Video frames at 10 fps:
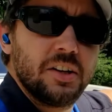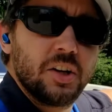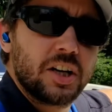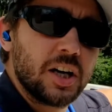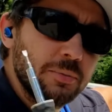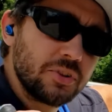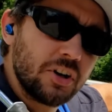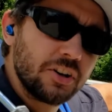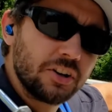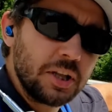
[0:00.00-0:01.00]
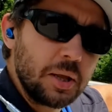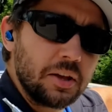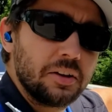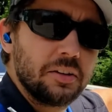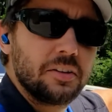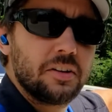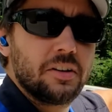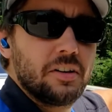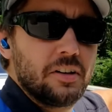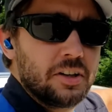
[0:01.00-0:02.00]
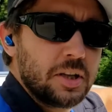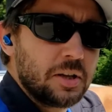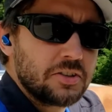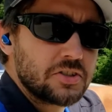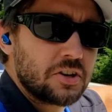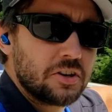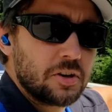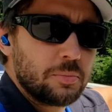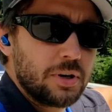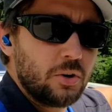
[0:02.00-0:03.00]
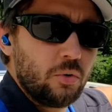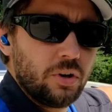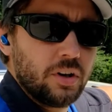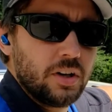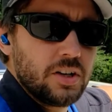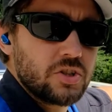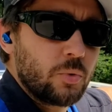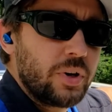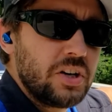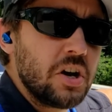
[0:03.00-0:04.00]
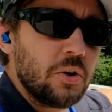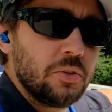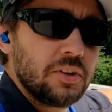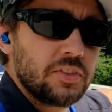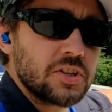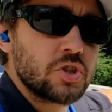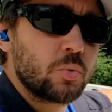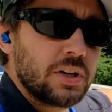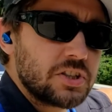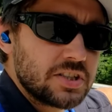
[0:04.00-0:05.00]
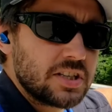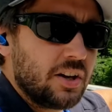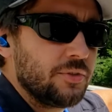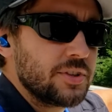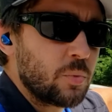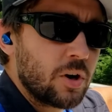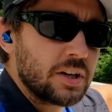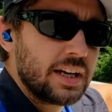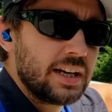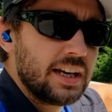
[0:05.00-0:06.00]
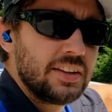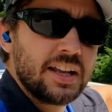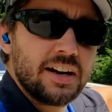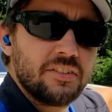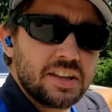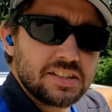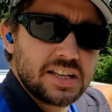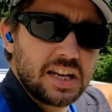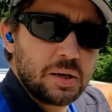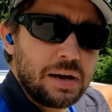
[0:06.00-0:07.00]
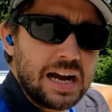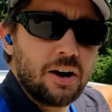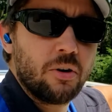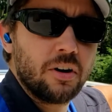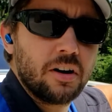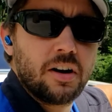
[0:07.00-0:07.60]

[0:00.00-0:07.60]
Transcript: comes on the stern of the boat, so we know that the switch itself is working and that everything's getting power.